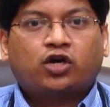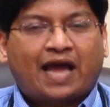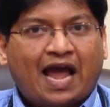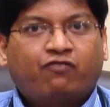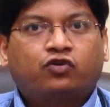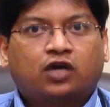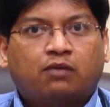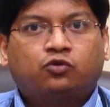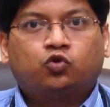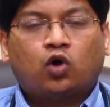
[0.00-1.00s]
have to
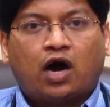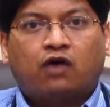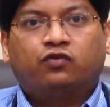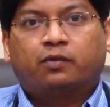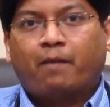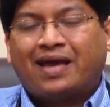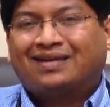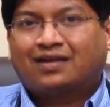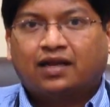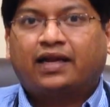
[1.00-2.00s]
come to our
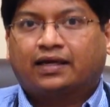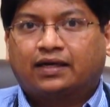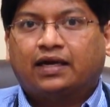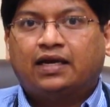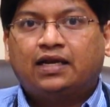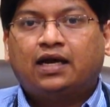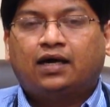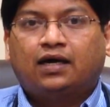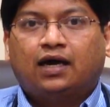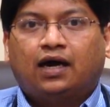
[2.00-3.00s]
main clinic in
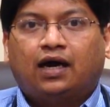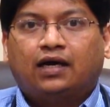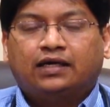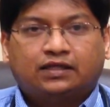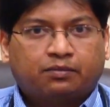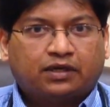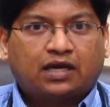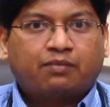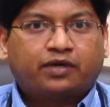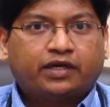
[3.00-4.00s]
either
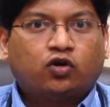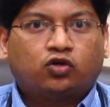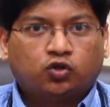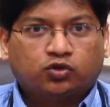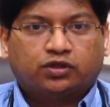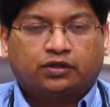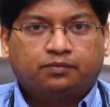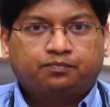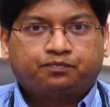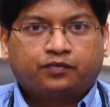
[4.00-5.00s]
Montgomery or
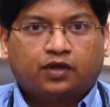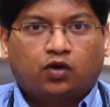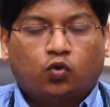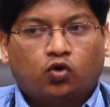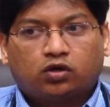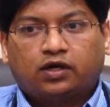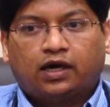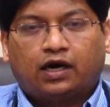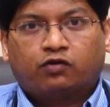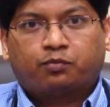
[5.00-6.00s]
Dothan or
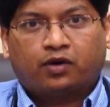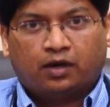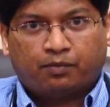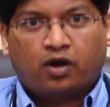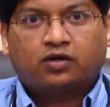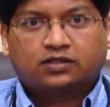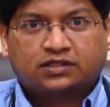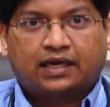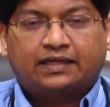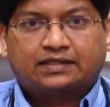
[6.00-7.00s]
our partner
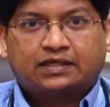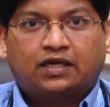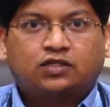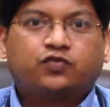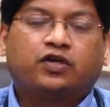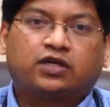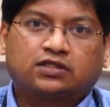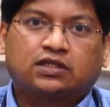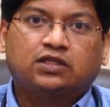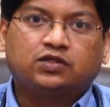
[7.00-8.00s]
sites in Huntsville or
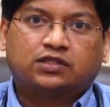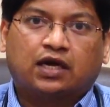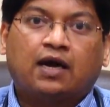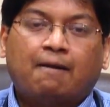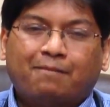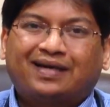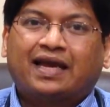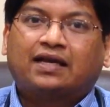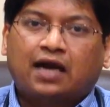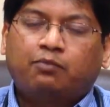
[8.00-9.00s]
Tuscaloosa, but
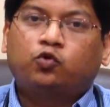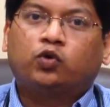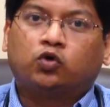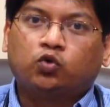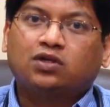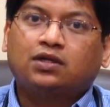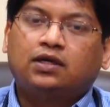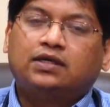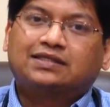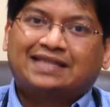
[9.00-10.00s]
can come to a rural
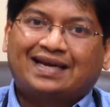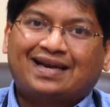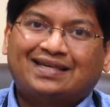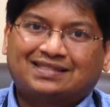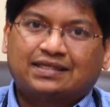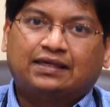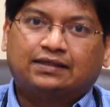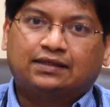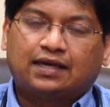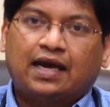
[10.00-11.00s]
satellite
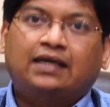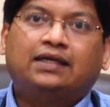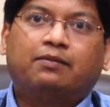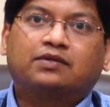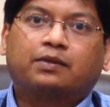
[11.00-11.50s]
center and